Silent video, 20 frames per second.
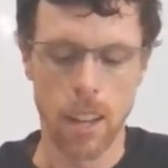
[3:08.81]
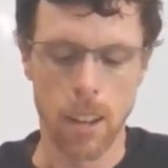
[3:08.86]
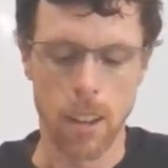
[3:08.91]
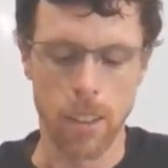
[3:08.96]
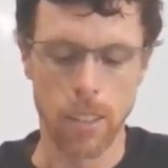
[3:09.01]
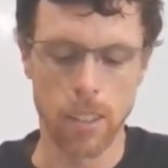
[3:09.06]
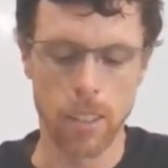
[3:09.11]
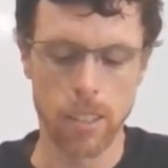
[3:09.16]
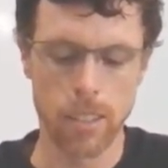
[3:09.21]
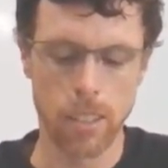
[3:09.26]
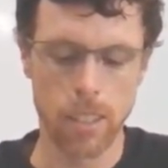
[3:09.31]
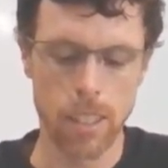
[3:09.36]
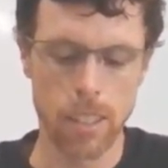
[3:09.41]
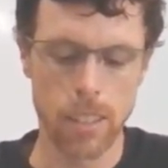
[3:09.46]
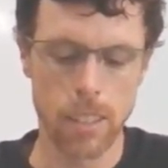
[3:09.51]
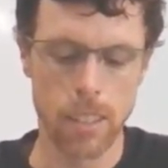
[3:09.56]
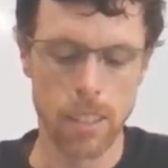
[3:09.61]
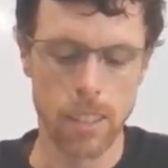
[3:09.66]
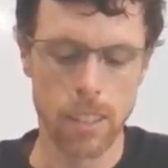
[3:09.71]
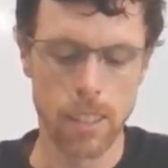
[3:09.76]
On this side,
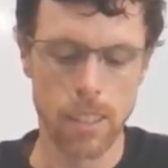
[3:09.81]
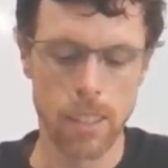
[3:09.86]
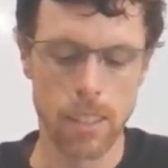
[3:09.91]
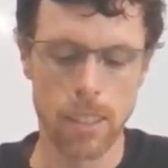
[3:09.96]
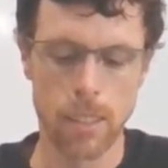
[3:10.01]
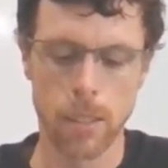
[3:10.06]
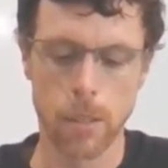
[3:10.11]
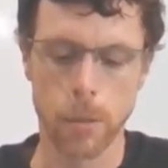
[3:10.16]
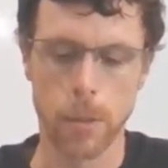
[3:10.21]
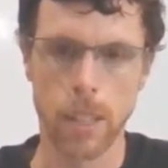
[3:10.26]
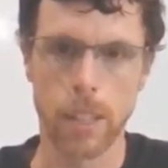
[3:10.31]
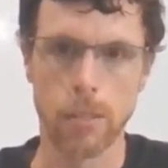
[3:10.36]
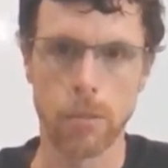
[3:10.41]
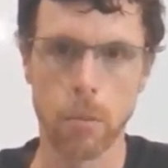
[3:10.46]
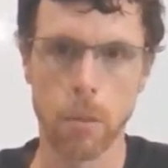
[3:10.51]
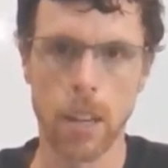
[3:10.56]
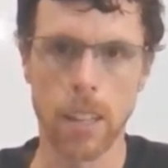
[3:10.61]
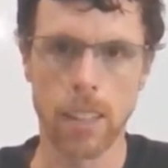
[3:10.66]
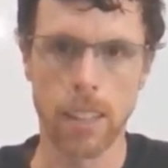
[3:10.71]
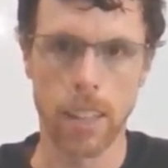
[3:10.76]
we have
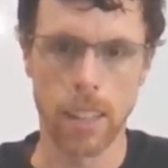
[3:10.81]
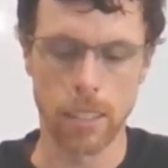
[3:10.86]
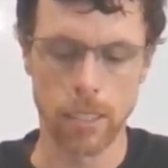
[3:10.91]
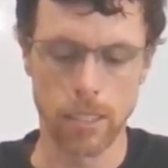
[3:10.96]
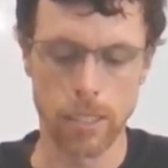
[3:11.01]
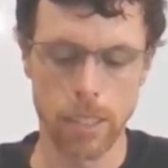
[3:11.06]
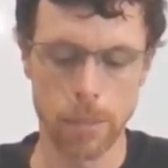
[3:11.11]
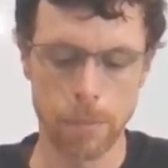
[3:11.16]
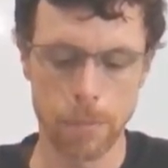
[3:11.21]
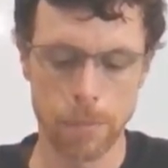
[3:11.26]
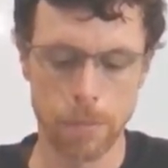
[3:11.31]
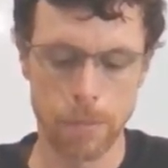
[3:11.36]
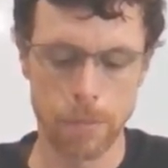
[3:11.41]
one calcium,